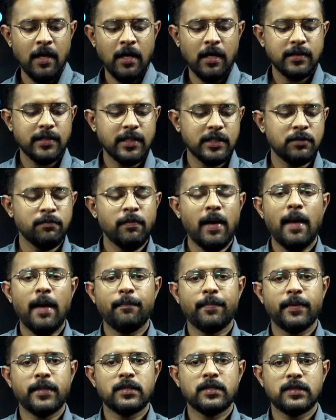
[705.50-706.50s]
This map
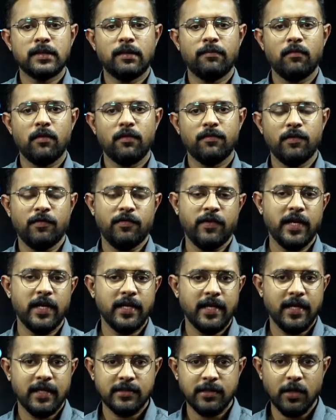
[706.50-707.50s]
is some 15
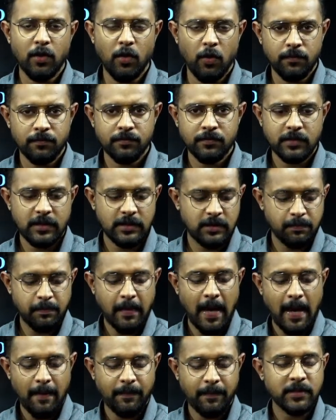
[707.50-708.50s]
years ago. This
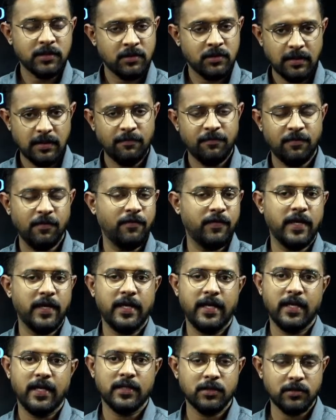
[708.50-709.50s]
map is some 15
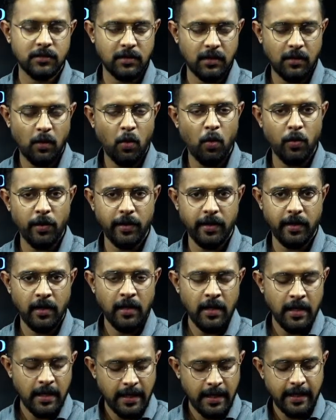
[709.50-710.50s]
years old.
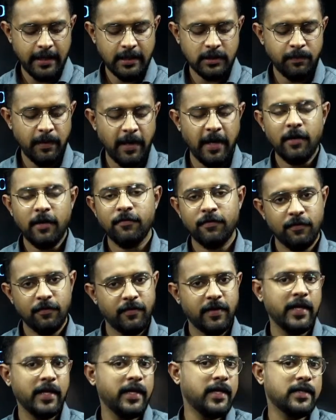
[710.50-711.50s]
It is made
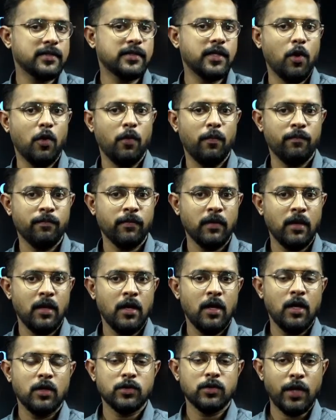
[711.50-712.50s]
15 years ago.
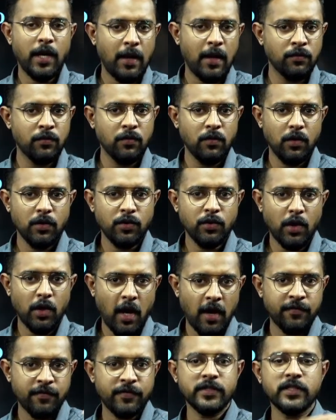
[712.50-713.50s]
So now your
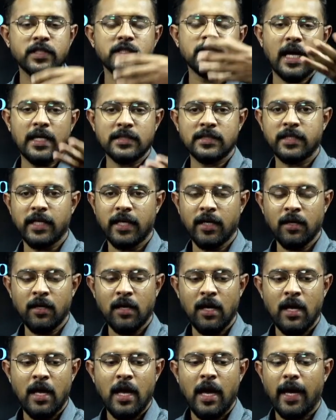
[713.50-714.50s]
office is asking,
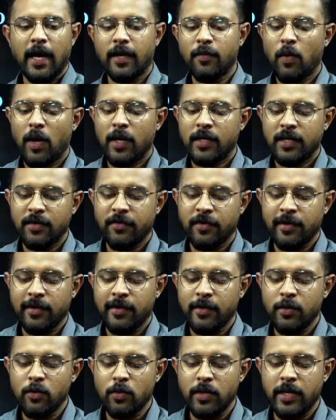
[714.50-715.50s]
whatever
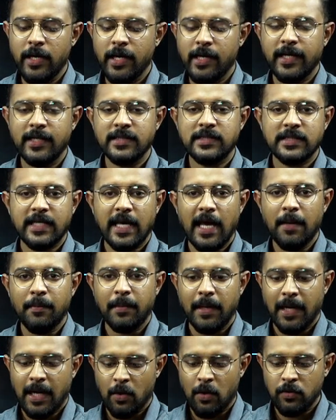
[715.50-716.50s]
new details came
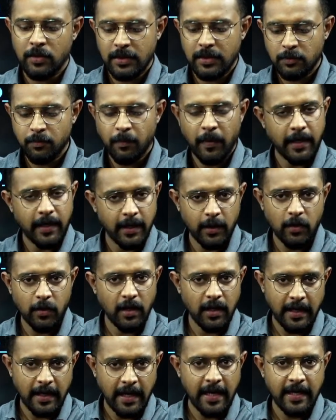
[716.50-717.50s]
around this
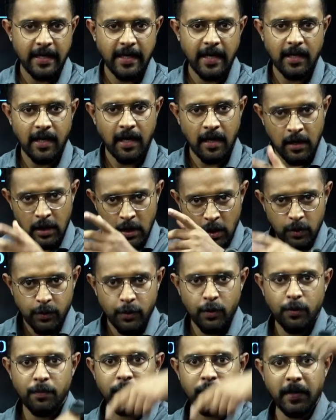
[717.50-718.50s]
particular area,
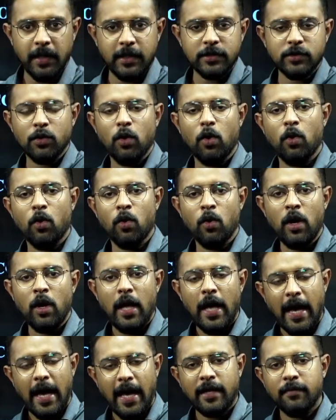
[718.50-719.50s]
you please go
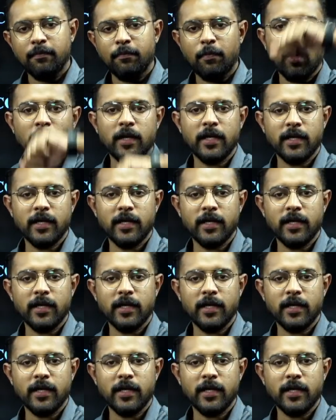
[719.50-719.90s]
and plot